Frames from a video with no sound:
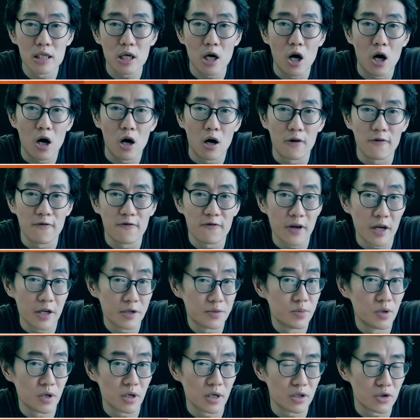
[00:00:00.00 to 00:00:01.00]
on
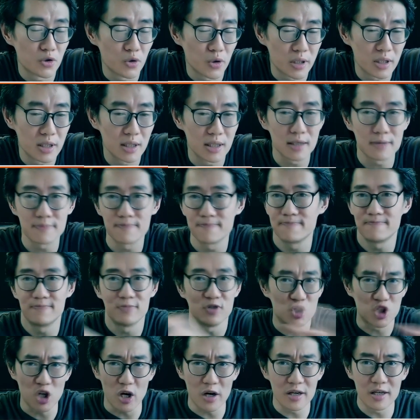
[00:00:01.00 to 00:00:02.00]
Facebook and Twitter.
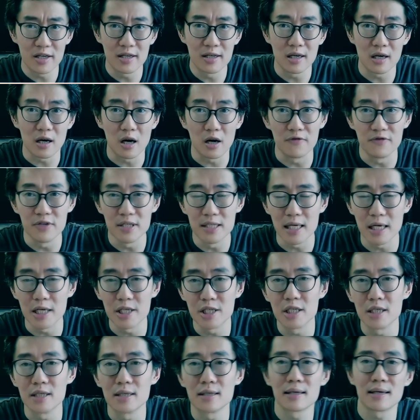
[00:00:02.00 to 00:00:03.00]
Join in the
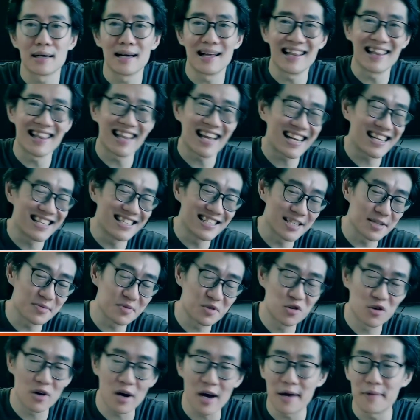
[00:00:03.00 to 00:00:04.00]
conversation. Like and
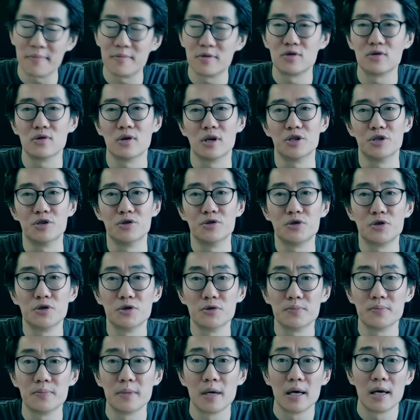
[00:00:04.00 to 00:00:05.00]
subscribe to our YouTube
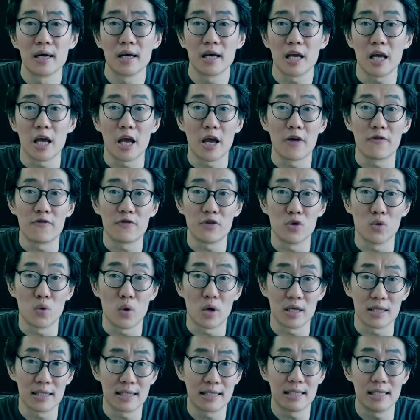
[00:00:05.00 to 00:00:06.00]
if you want to
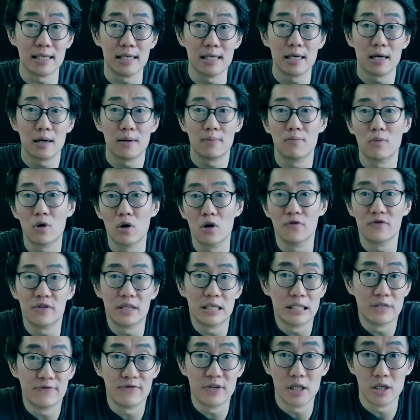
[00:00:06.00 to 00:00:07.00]
see more of these
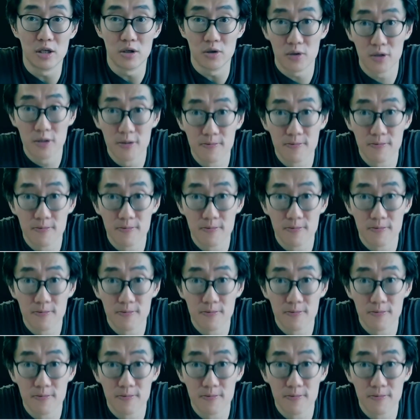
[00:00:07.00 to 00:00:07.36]
videos.